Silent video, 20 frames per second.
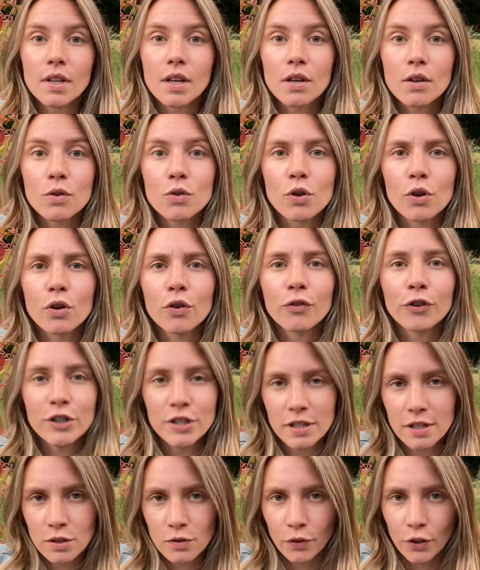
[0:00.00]
So first
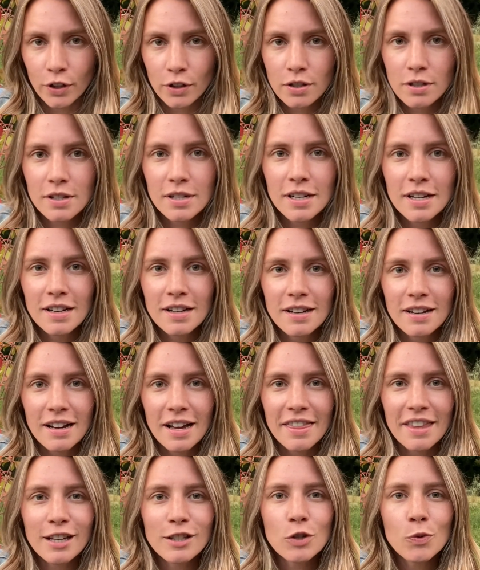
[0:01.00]
things first, I
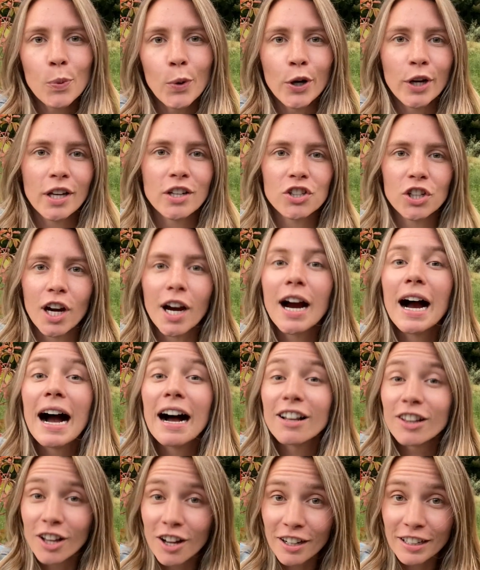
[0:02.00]
think it's important I share
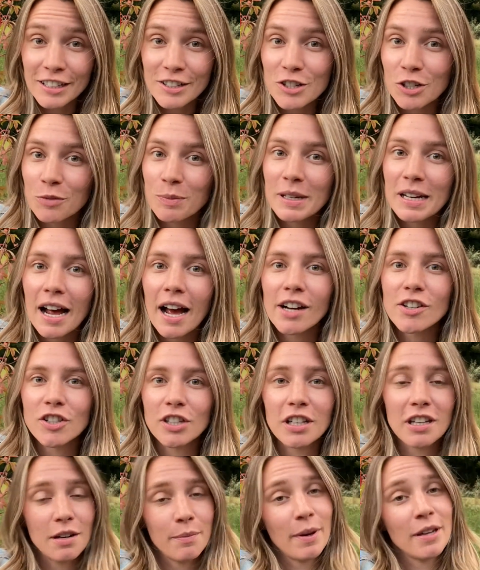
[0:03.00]
how long it took me to actually
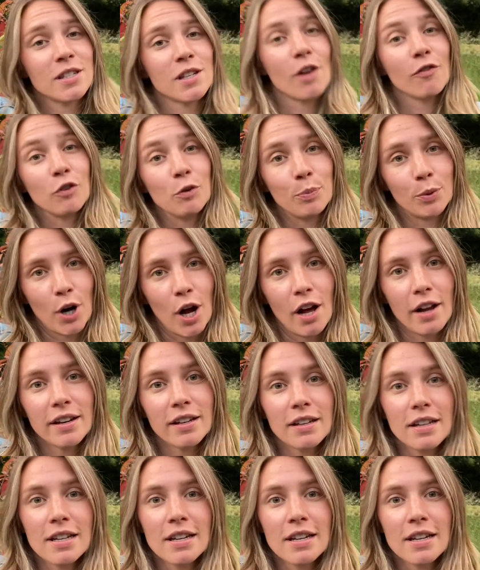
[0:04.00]
get myself abroad.